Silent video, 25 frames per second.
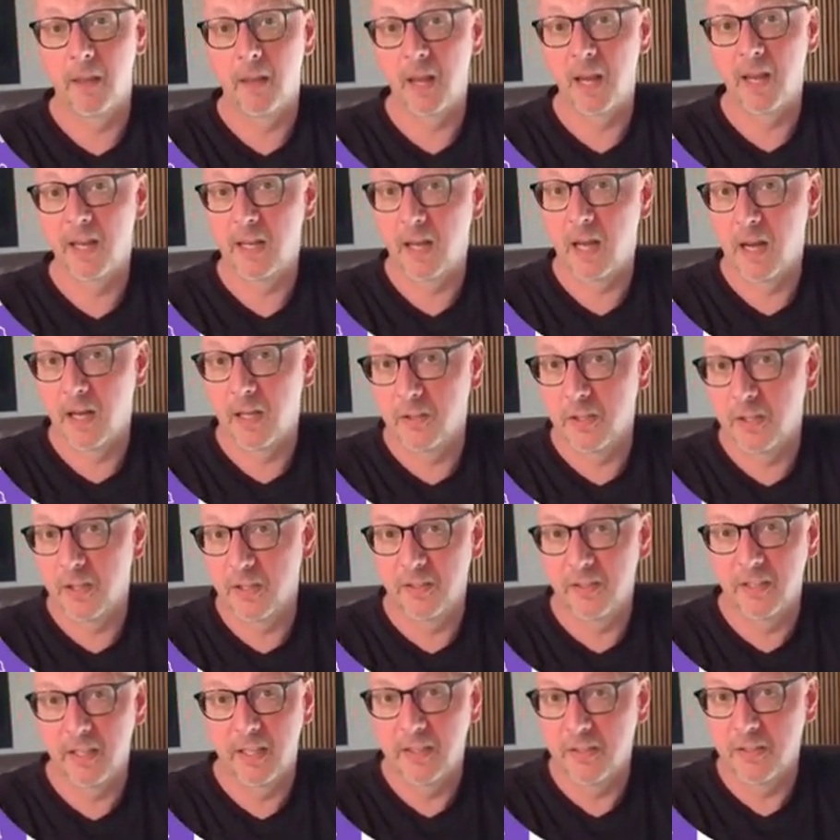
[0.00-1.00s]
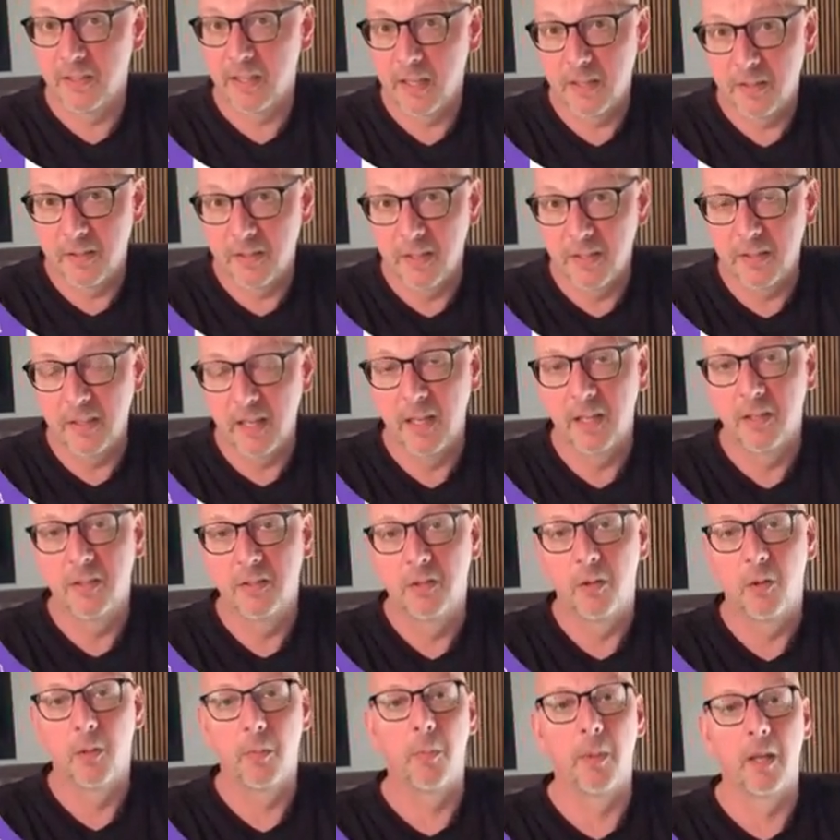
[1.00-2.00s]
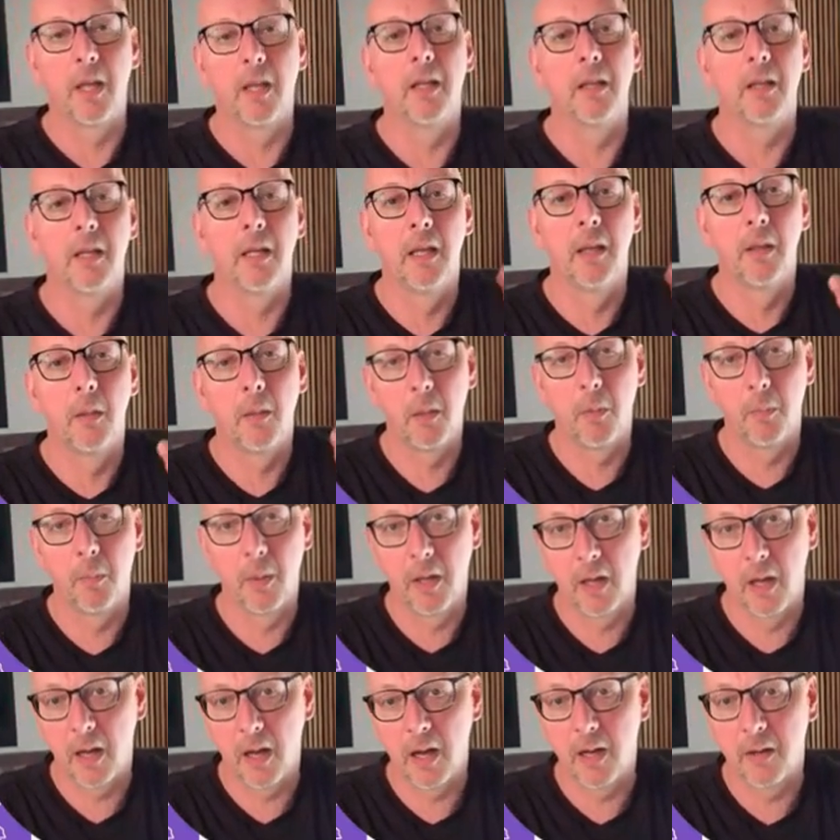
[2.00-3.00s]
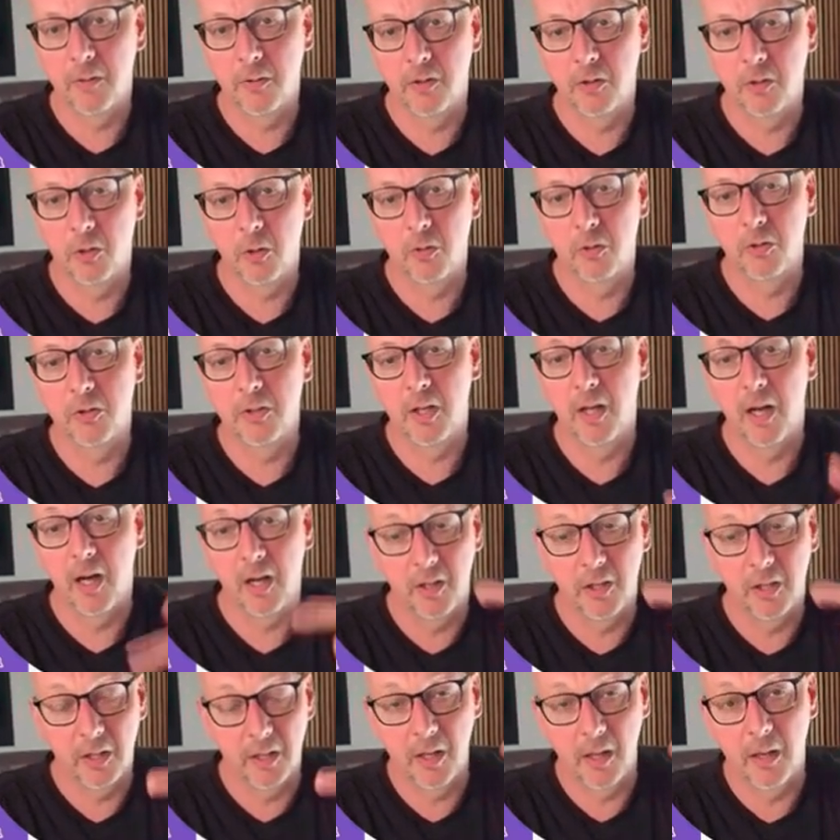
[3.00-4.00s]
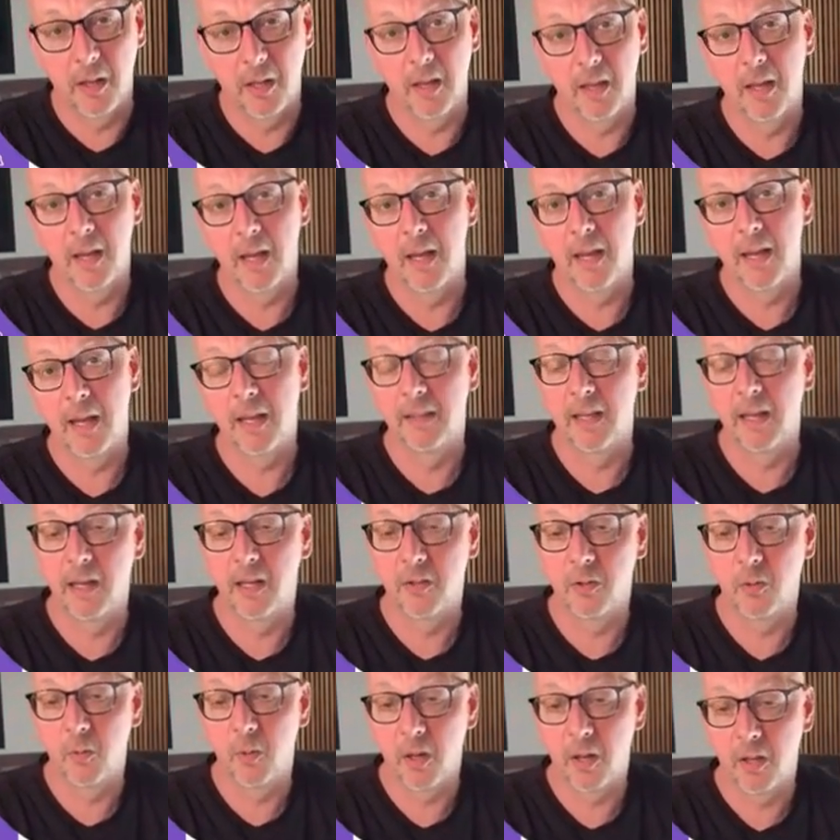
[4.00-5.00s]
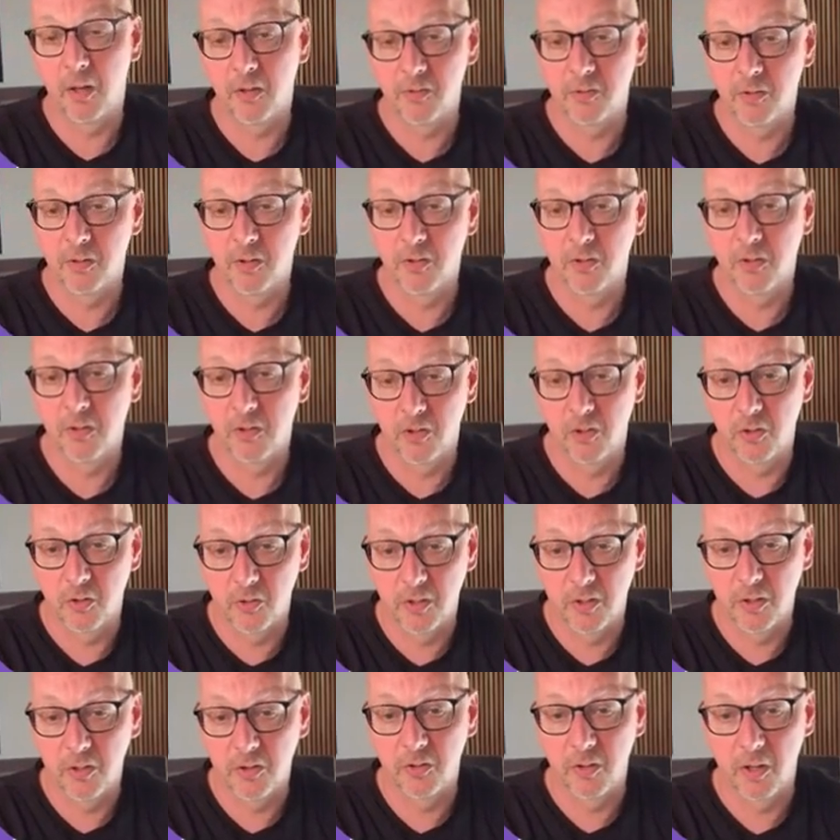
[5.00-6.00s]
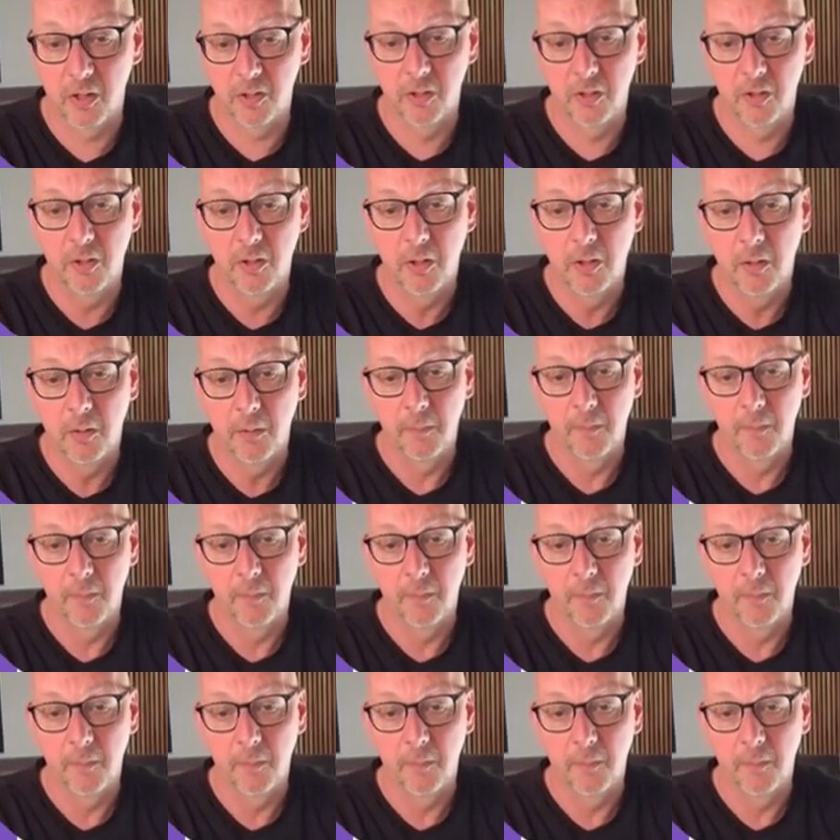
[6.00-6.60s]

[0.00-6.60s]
I can't just say set the text complaint label, but I have to use the ID, and that's why I first need to extract it here.